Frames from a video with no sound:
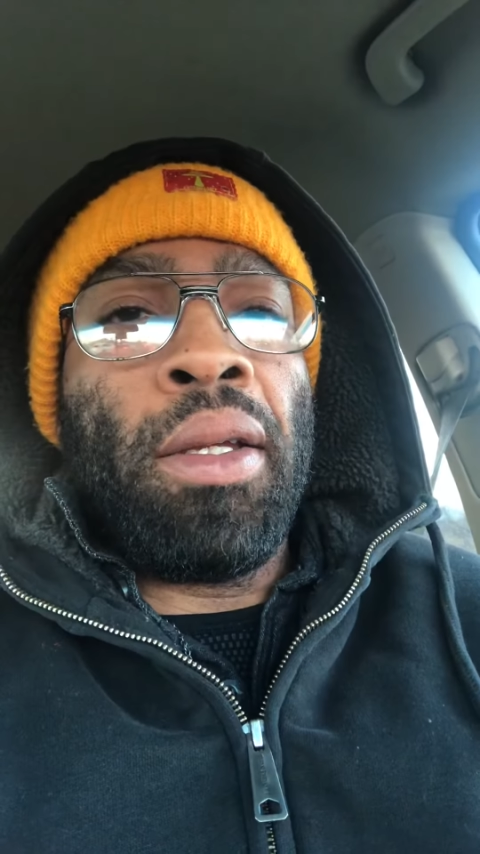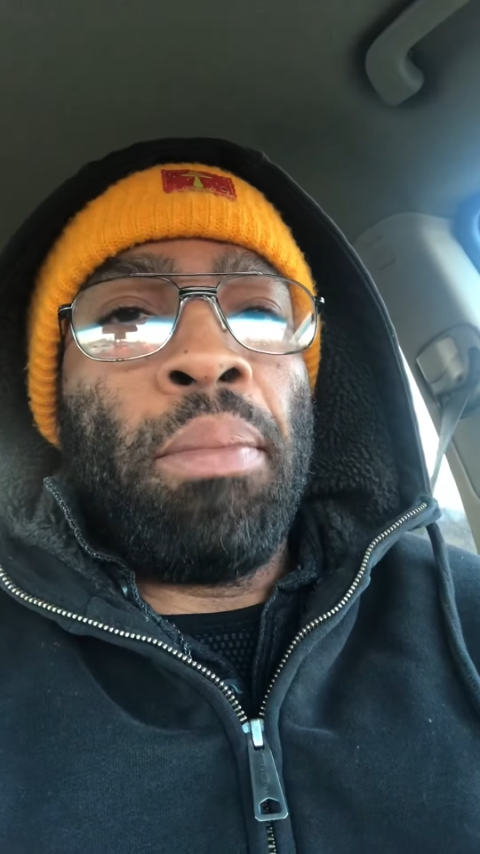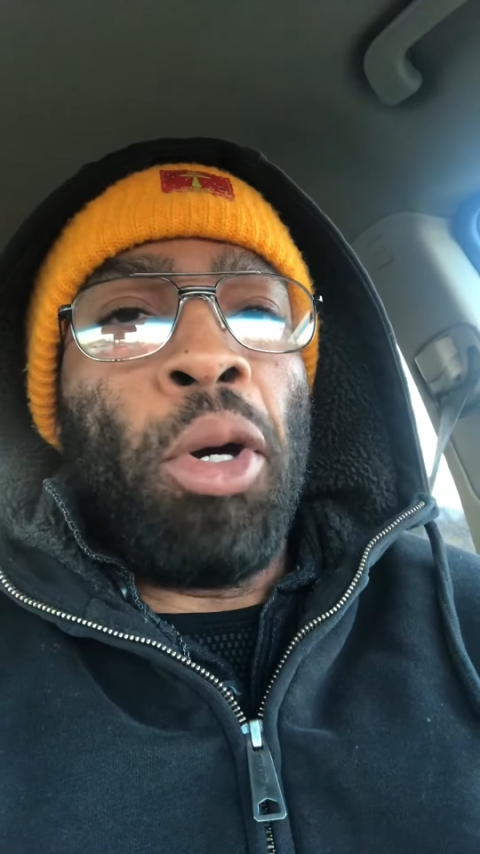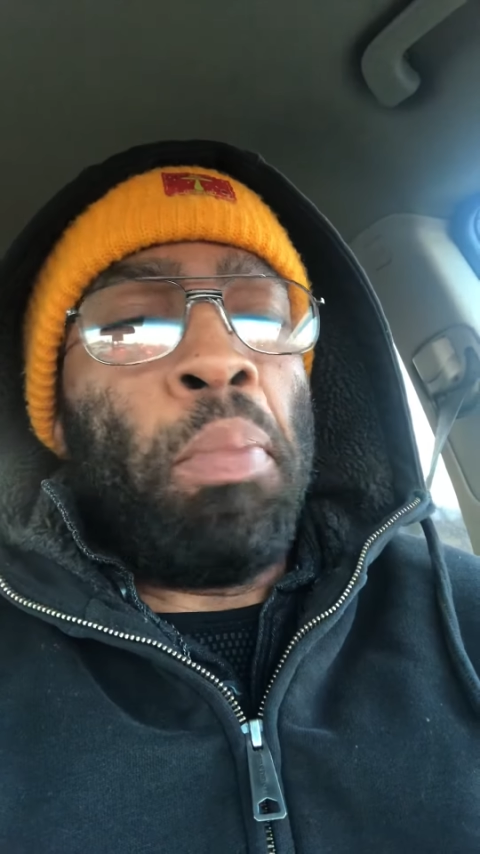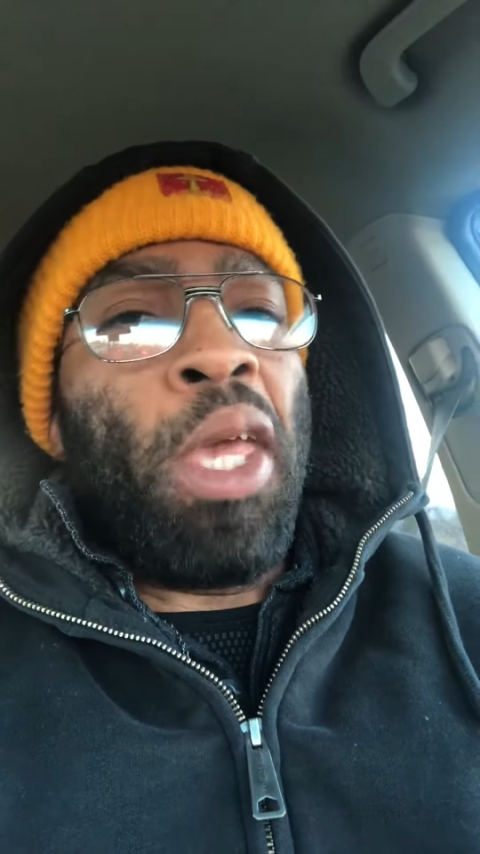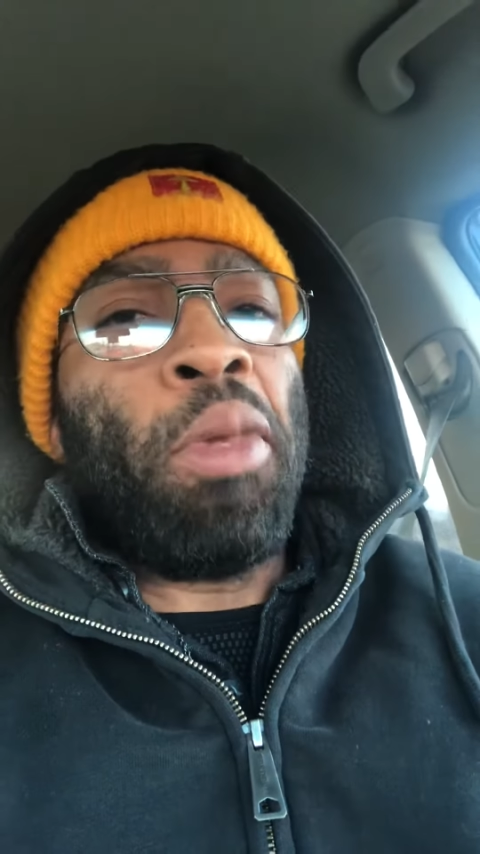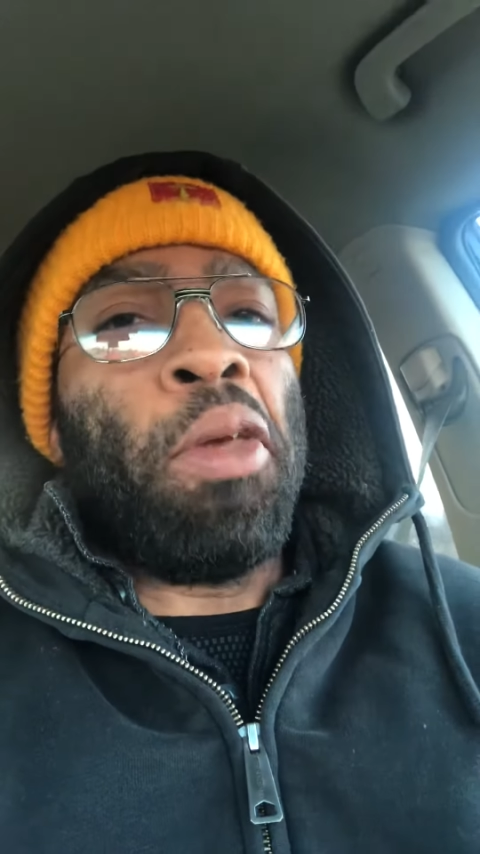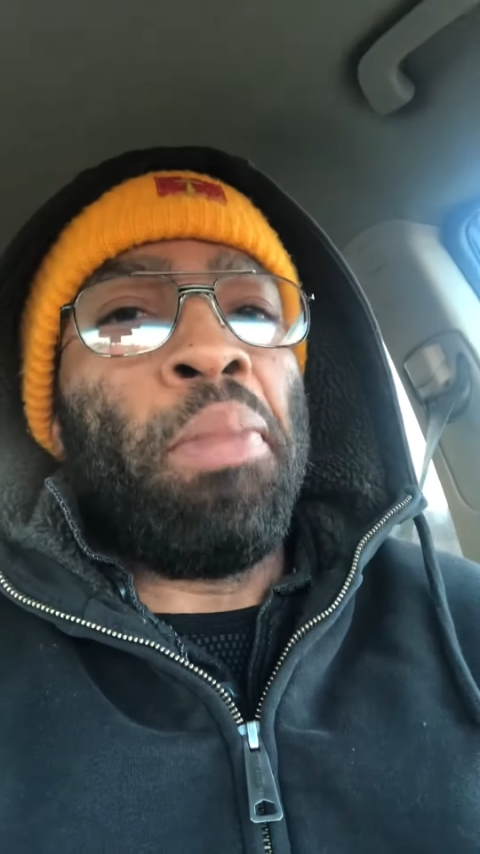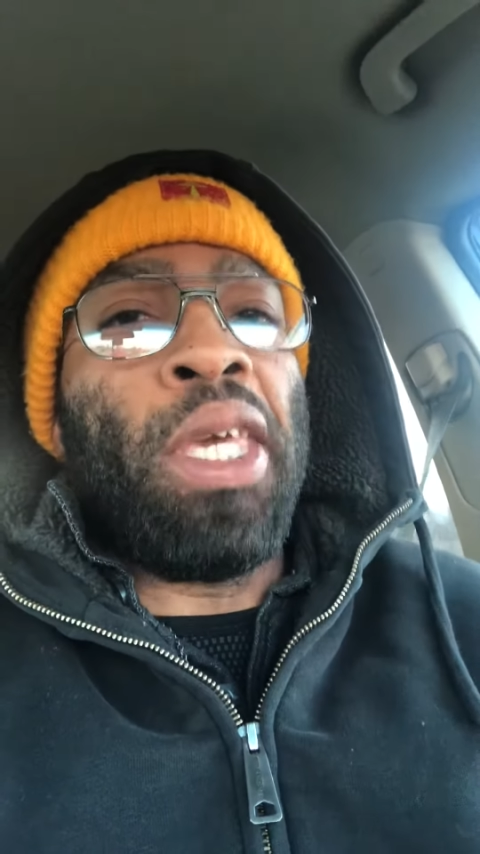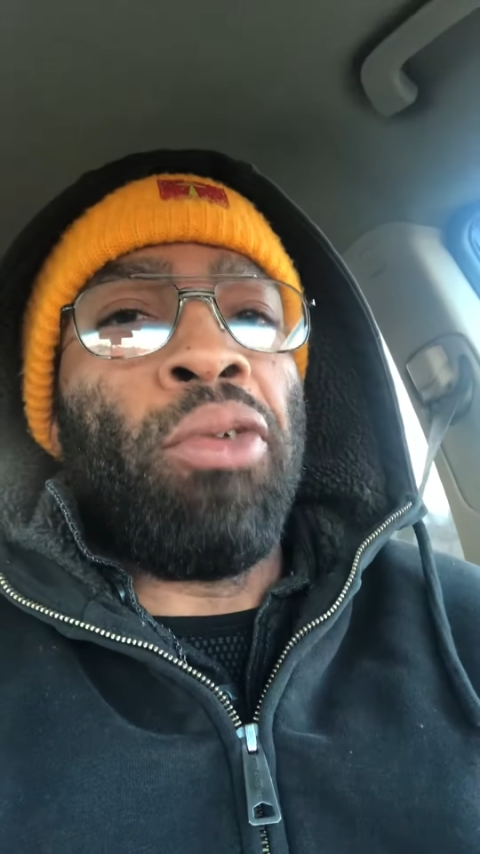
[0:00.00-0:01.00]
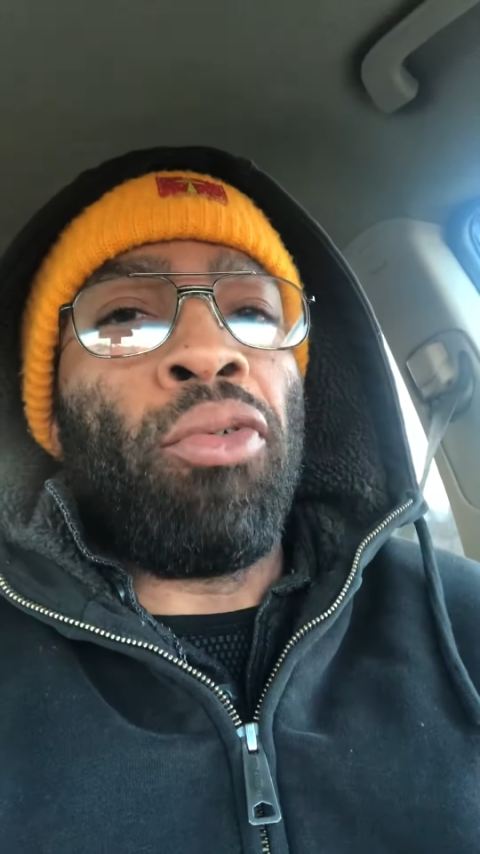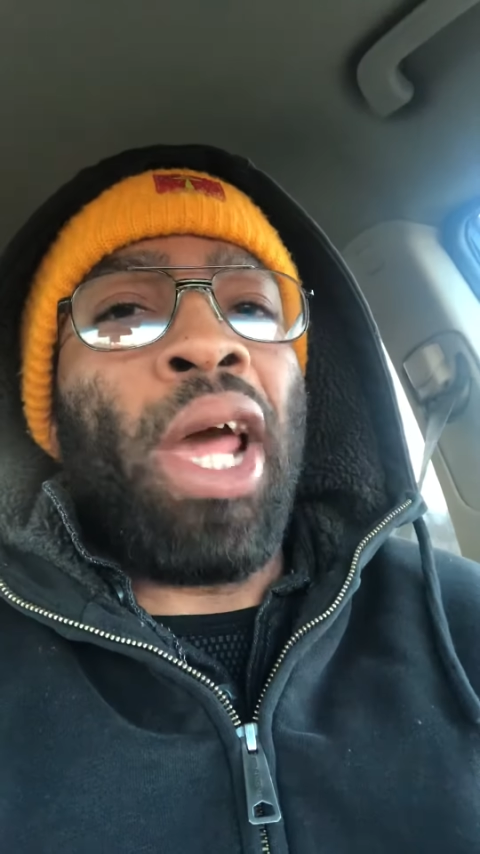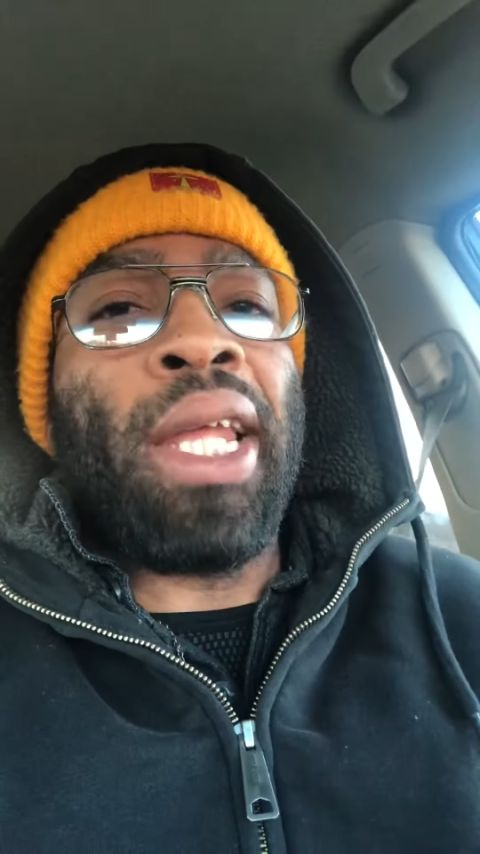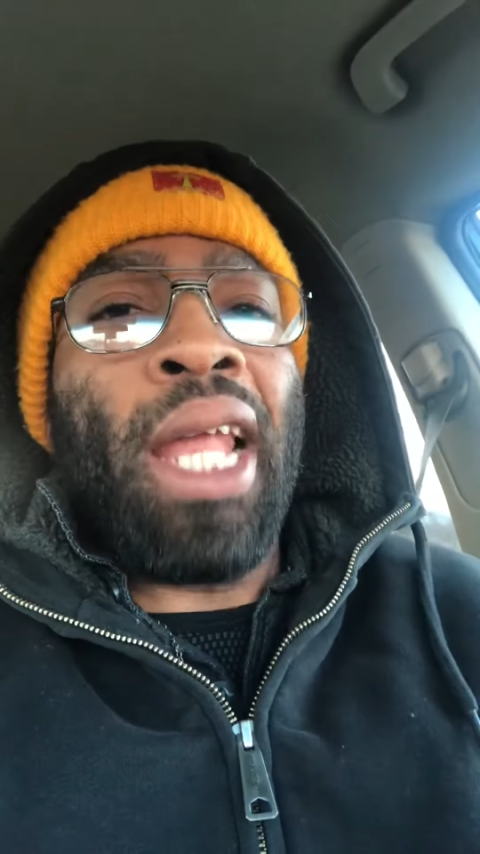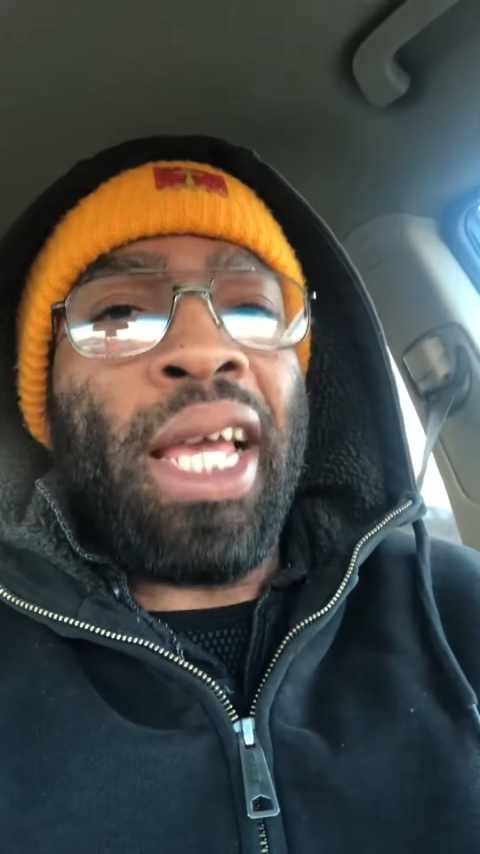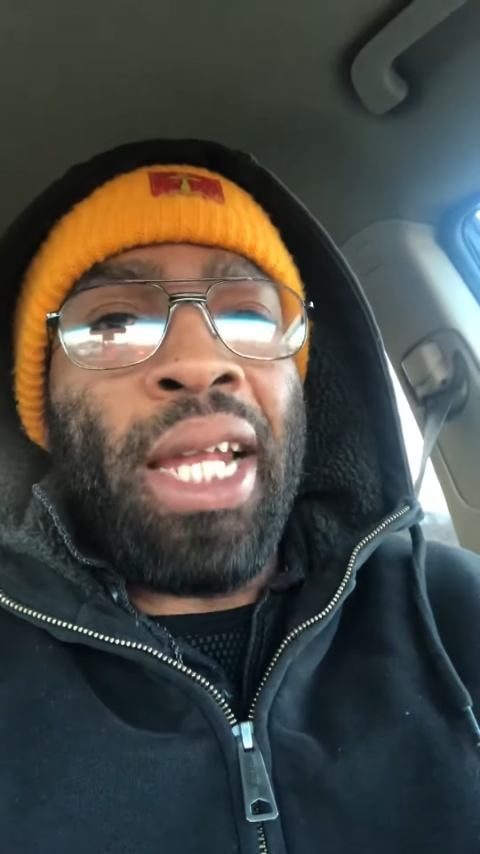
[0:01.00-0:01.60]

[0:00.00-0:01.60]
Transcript: but maybe it be right like an